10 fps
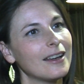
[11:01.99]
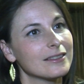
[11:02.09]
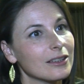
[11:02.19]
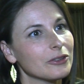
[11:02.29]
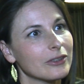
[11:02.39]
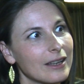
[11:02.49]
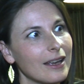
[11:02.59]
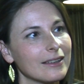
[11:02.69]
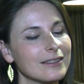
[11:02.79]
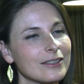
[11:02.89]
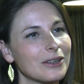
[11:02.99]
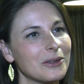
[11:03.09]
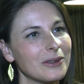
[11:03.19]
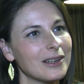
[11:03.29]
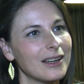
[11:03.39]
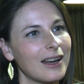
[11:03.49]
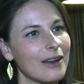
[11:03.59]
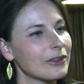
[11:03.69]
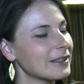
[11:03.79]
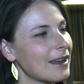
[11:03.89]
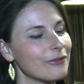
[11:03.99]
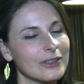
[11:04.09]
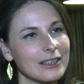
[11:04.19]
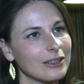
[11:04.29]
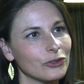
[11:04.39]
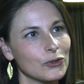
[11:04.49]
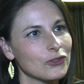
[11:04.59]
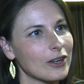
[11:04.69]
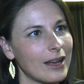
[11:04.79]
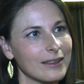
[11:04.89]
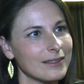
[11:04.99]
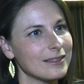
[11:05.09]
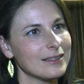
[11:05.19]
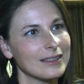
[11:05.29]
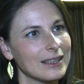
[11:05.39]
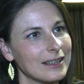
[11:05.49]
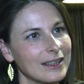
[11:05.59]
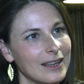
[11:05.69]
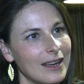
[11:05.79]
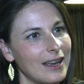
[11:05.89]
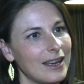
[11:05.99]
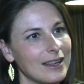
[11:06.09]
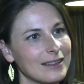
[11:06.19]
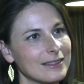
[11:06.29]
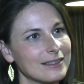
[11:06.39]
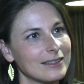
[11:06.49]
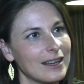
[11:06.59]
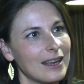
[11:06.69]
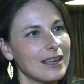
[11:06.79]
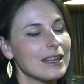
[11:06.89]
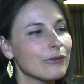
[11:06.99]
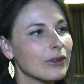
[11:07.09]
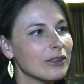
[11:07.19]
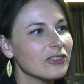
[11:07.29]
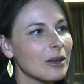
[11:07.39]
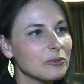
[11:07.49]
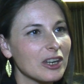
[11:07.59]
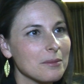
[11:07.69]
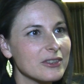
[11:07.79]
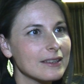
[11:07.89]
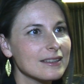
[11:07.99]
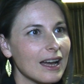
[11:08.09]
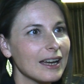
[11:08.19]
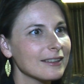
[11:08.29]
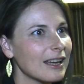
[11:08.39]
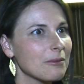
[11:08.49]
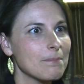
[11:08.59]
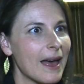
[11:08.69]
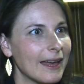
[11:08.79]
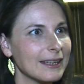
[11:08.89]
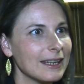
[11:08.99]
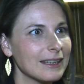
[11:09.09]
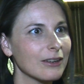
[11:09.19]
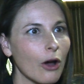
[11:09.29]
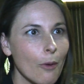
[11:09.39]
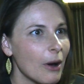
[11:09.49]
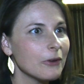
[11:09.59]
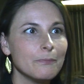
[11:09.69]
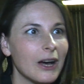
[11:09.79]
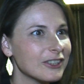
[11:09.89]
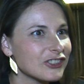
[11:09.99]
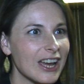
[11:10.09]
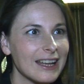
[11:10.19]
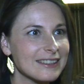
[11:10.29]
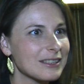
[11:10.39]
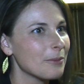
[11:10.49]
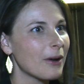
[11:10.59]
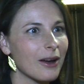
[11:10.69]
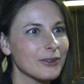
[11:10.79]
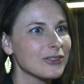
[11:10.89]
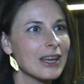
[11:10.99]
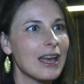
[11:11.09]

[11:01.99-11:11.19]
until you're dead. So I've got every day a new chance. And even sometimes at night I panic about budgets, about